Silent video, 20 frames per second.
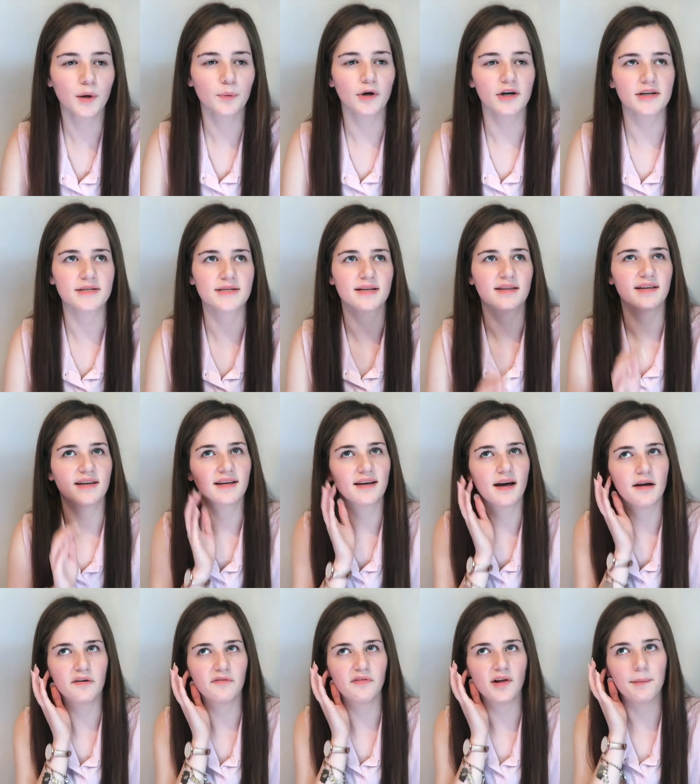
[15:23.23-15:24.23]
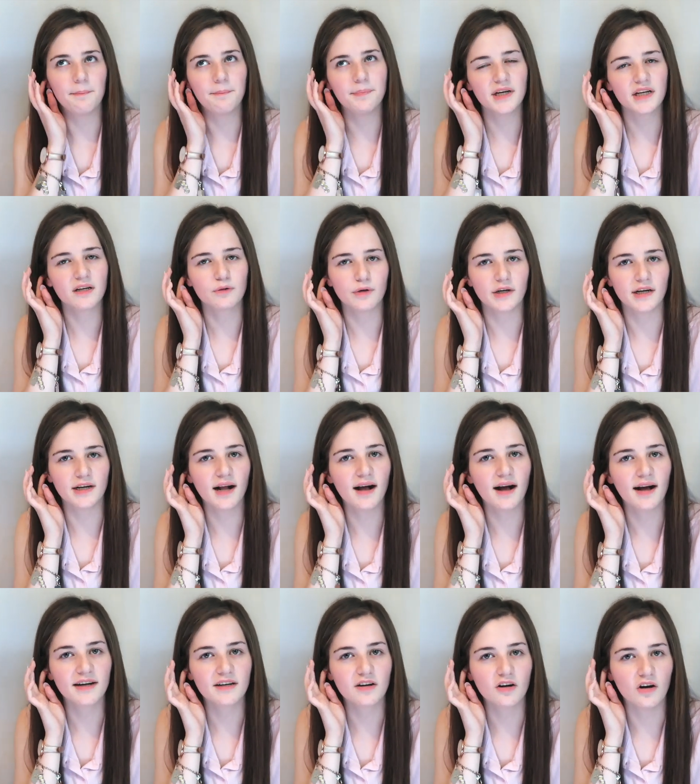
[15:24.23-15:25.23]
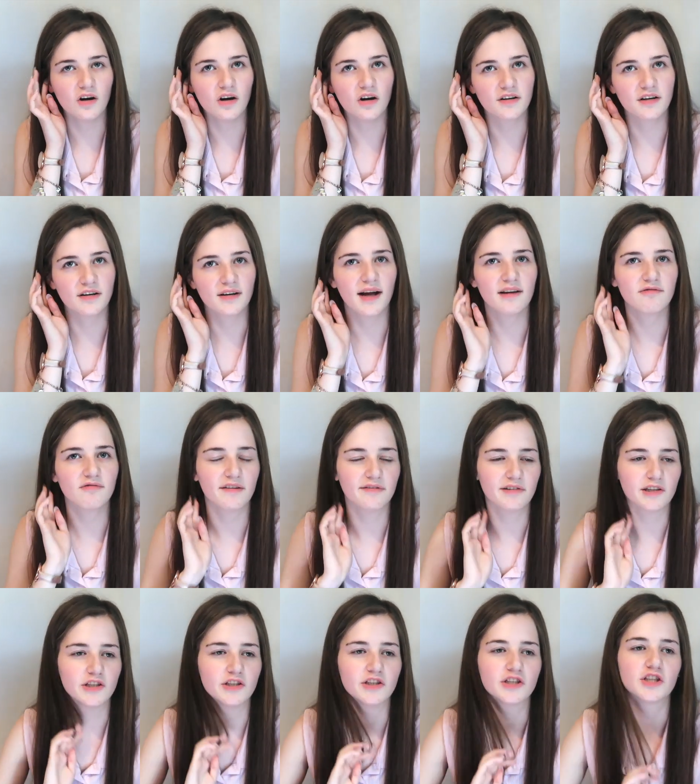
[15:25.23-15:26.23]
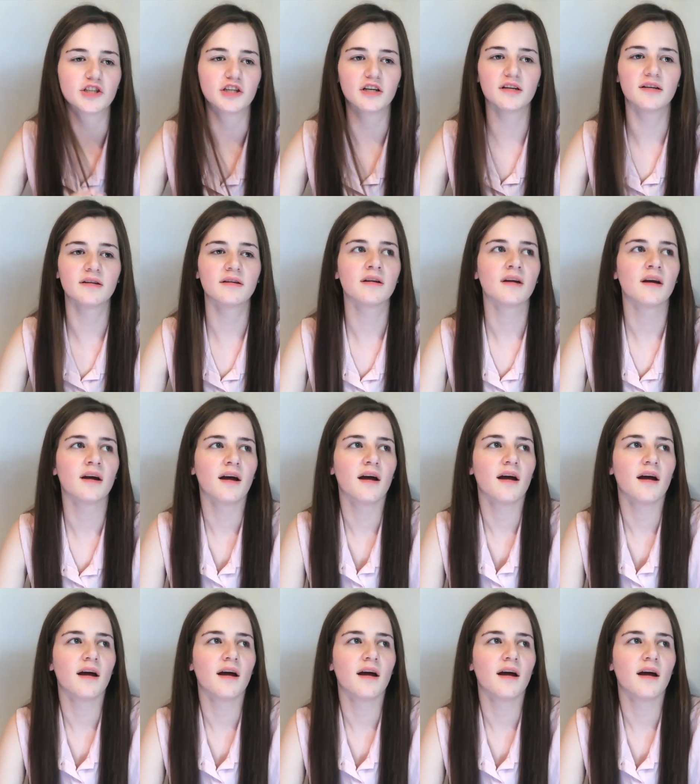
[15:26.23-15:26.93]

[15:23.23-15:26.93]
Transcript: Whereas I think kind of like Big One and Icon and like Revolution,